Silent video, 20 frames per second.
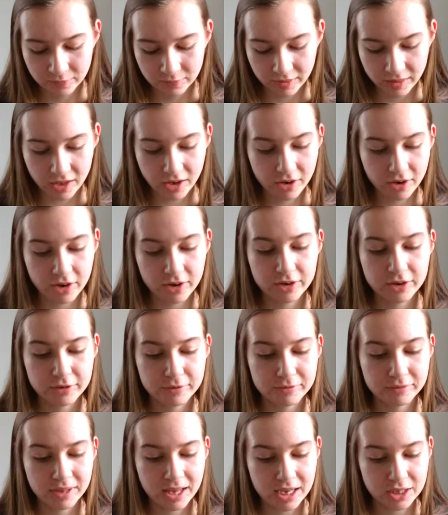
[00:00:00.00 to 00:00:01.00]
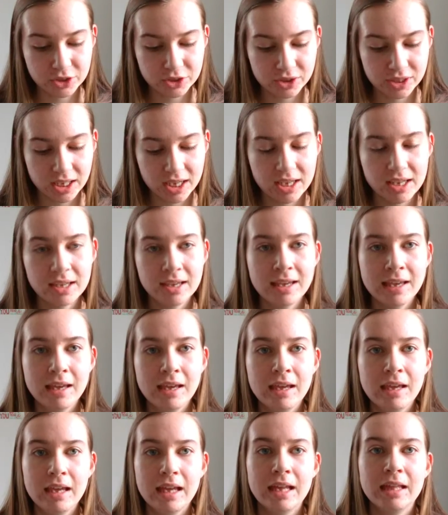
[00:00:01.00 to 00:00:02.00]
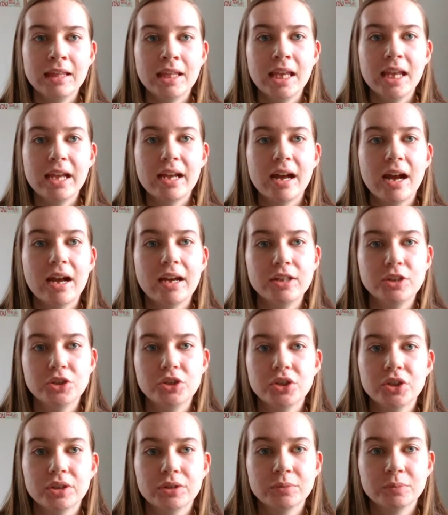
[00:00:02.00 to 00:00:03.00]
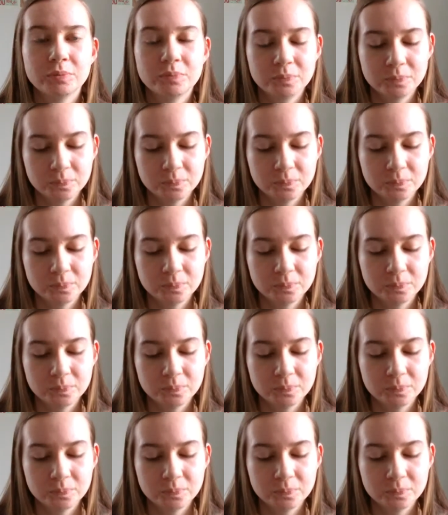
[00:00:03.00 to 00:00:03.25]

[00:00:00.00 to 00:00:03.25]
They are your flashlight and they guide you.